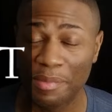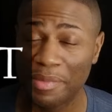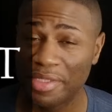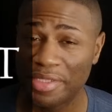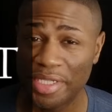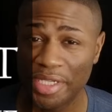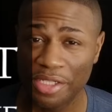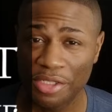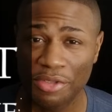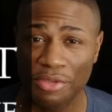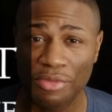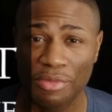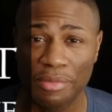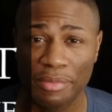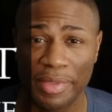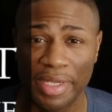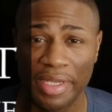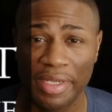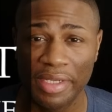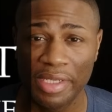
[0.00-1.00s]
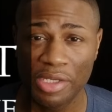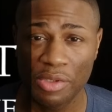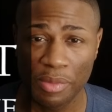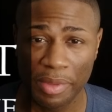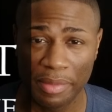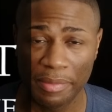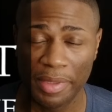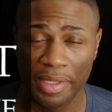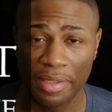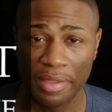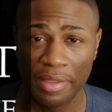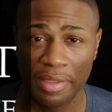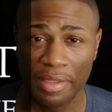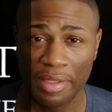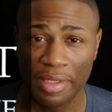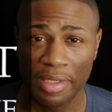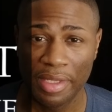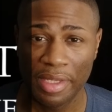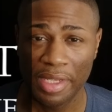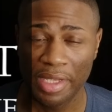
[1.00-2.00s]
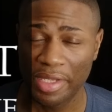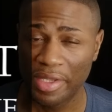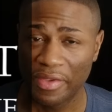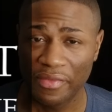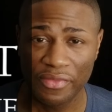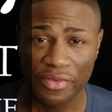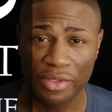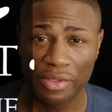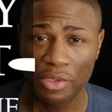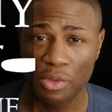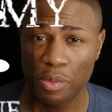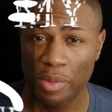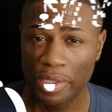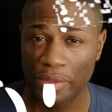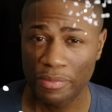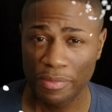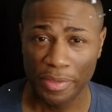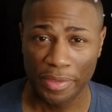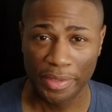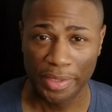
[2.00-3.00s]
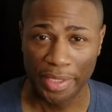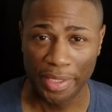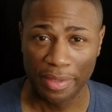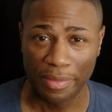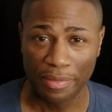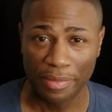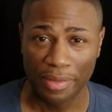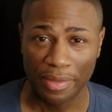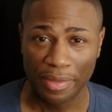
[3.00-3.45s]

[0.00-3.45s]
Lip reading: gonna take you through my equipment and give you a quick rundown.